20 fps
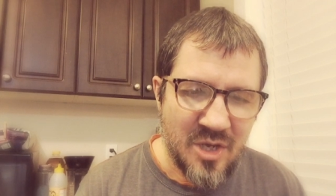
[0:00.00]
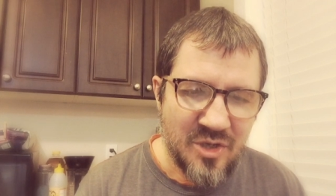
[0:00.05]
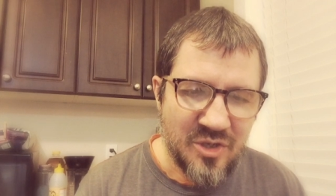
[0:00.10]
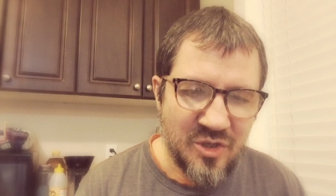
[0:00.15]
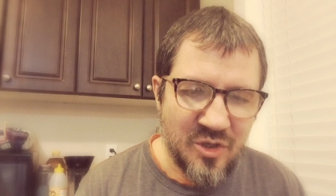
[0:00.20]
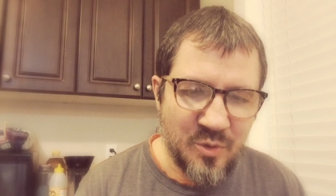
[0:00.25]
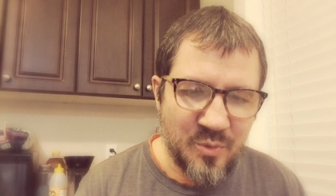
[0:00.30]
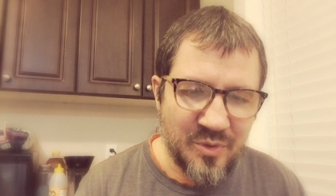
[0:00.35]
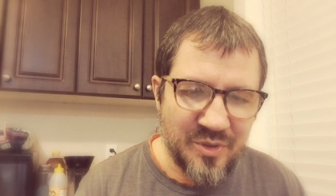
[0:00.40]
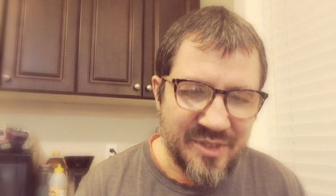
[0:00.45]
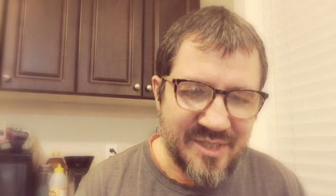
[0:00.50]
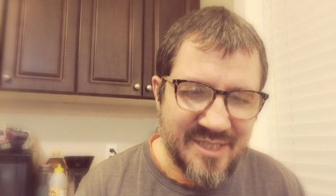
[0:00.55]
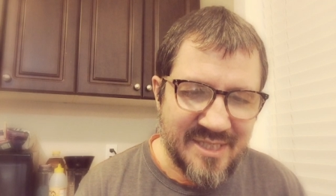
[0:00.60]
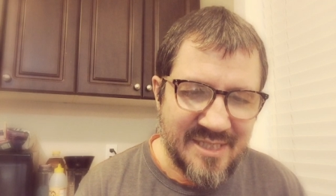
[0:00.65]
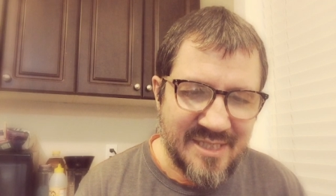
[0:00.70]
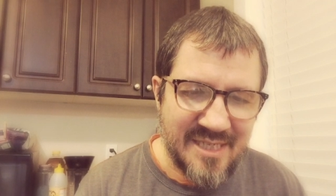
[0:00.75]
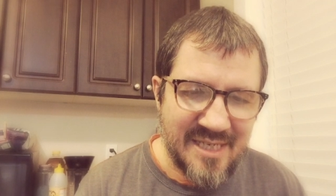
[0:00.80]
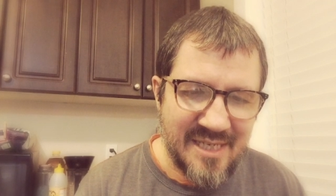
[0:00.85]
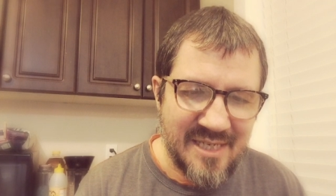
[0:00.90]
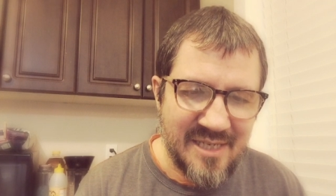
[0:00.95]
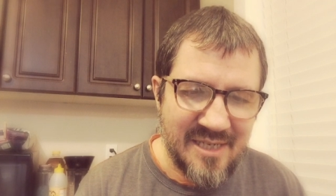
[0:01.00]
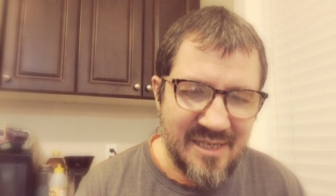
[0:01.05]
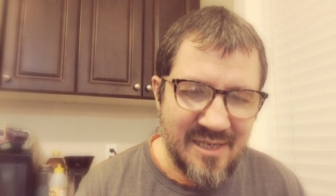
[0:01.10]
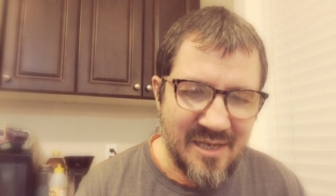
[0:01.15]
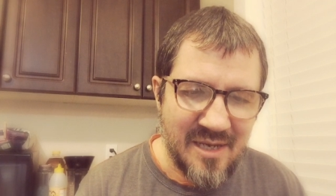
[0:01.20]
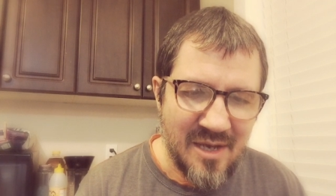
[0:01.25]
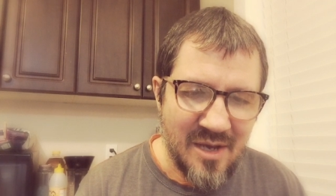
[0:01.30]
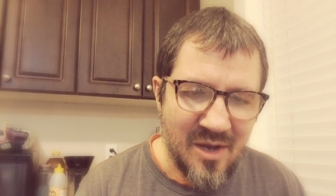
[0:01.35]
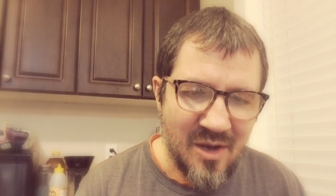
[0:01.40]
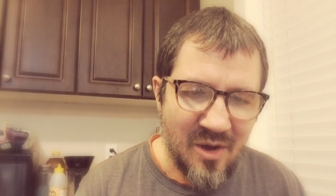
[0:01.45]
You will
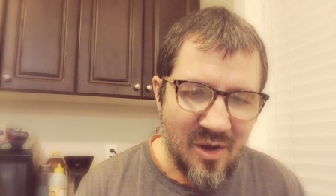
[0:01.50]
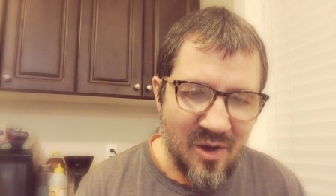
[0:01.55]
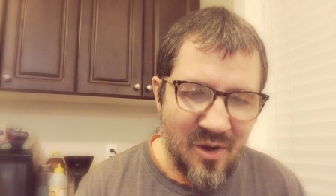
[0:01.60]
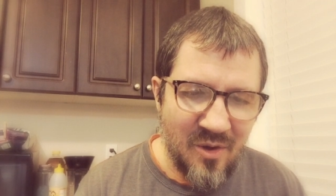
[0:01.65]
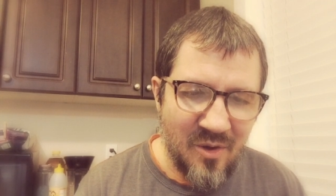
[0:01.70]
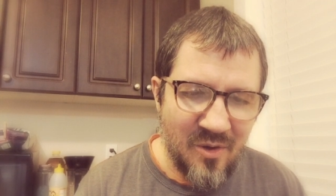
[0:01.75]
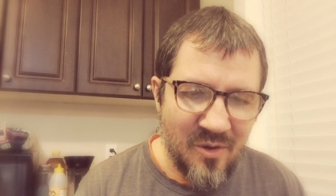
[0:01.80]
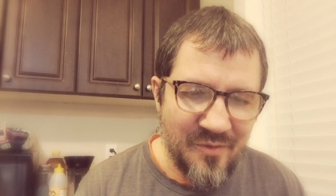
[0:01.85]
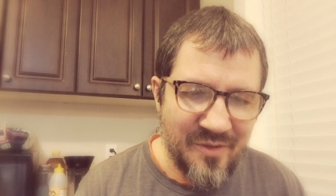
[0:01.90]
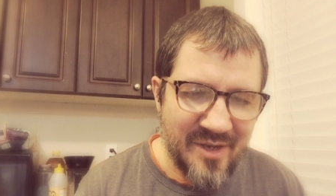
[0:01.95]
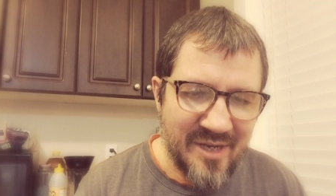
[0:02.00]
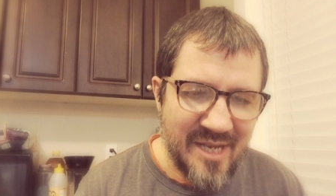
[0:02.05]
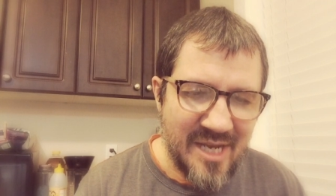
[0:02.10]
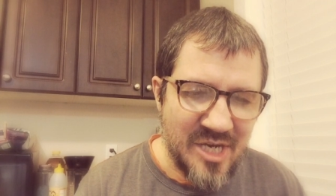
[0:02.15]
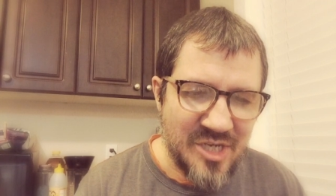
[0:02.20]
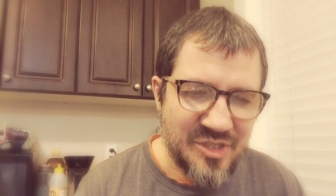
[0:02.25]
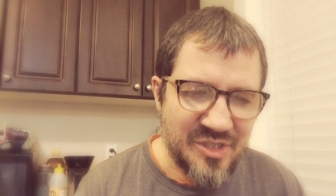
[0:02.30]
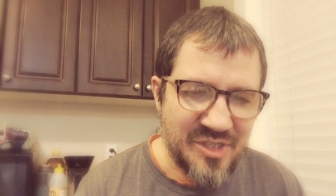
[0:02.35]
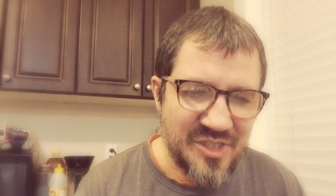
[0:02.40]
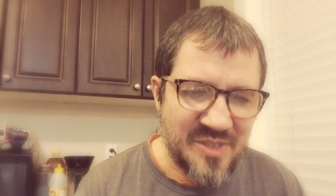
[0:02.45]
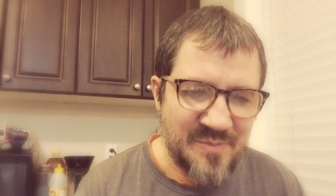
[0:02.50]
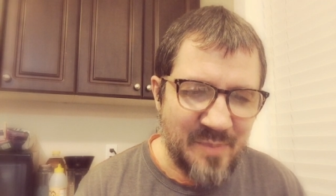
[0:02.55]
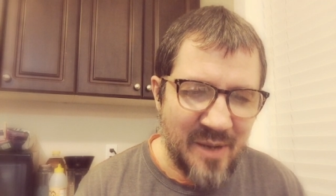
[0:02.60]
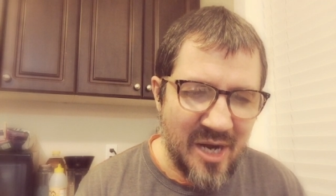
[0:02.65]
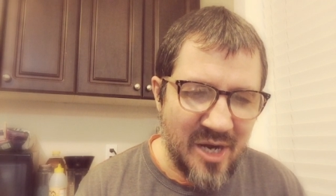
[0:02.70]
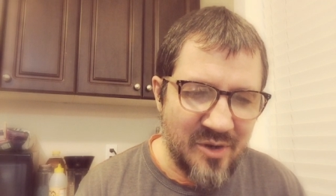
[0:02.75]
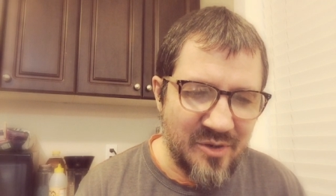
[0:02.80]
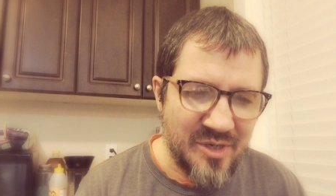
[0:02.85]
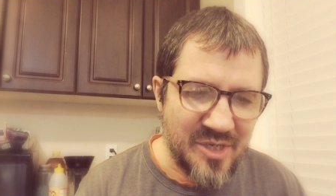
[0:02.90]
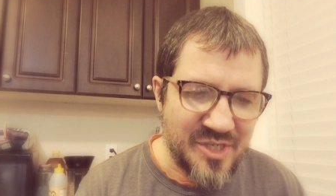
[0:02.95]
see all the nations
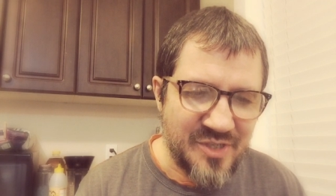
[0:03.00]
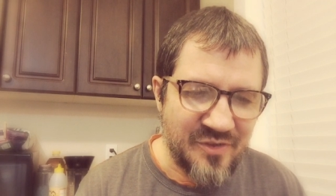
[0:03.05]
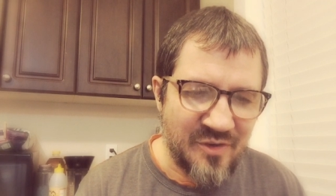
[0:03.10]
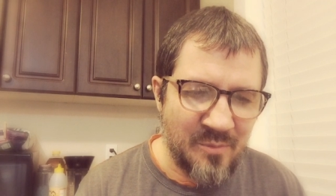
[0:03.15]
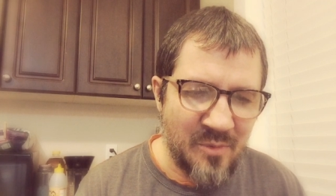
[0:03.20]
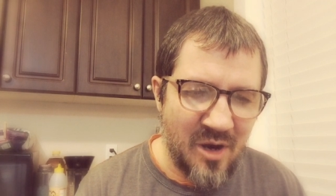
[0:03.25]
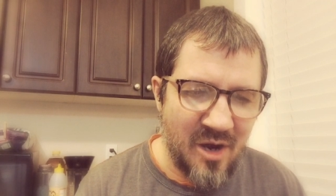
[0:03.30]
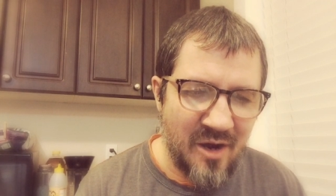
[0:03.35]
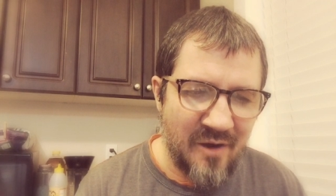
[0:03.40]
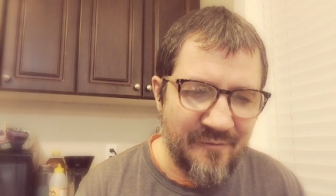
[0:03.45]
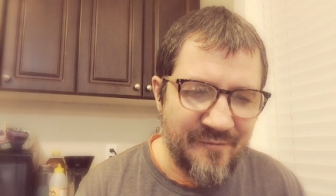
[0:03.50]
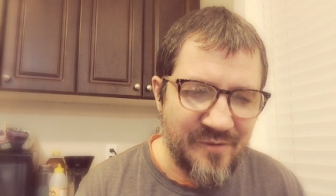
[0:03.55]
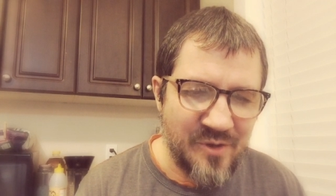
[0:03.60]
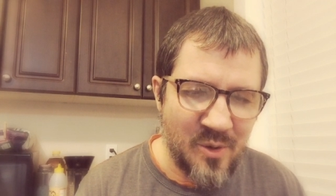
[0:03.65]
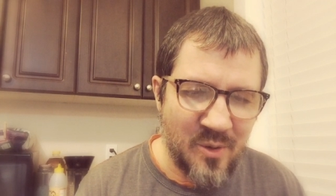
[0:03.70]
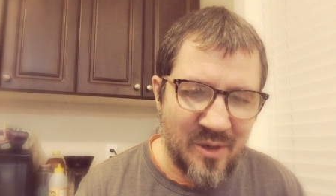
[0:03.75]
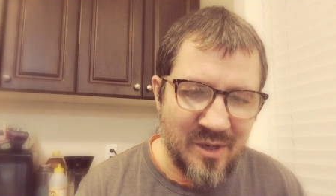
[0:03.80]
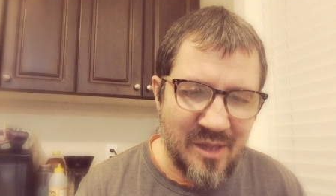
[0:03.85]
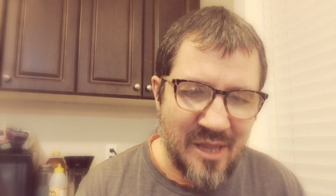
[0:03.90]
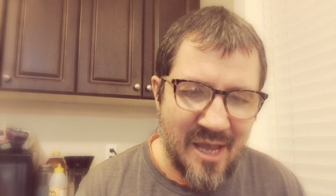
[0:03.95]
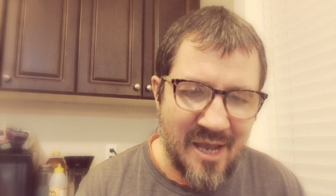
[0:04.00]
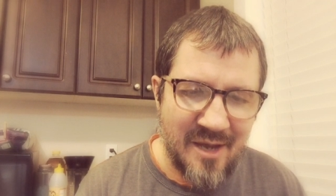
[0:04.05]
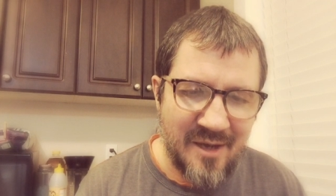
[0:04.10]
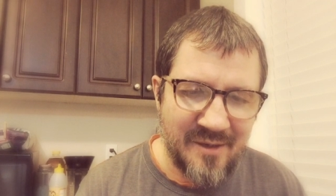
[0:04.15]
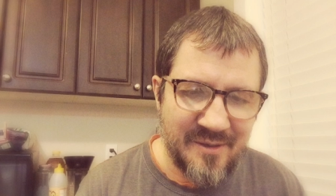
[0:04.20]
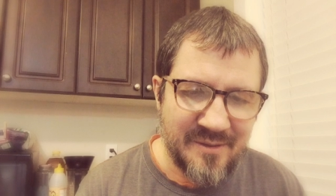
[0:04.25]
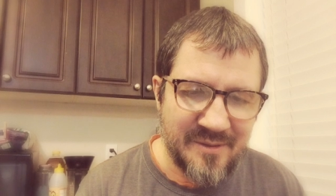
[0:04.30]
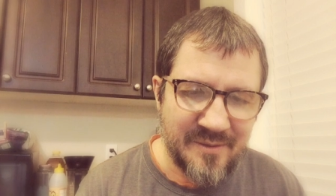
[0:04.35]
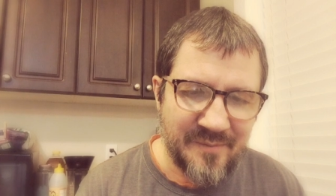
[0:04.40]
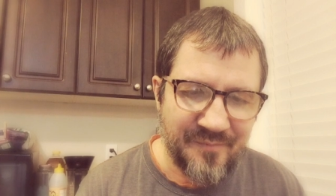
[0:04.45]
perish from off your
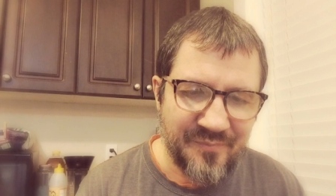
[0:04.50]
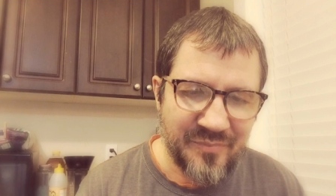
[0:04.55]
land.